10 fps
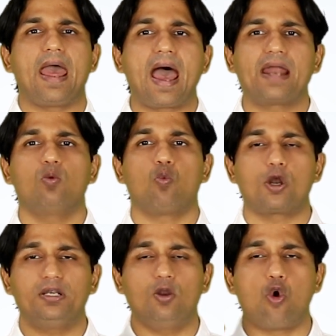And
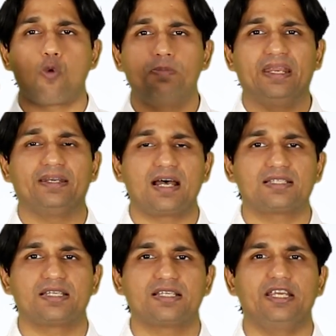what opening
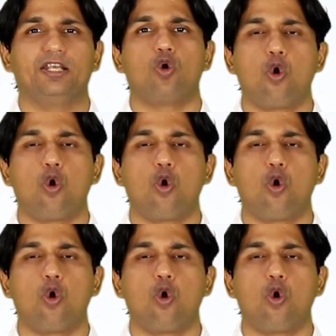does is it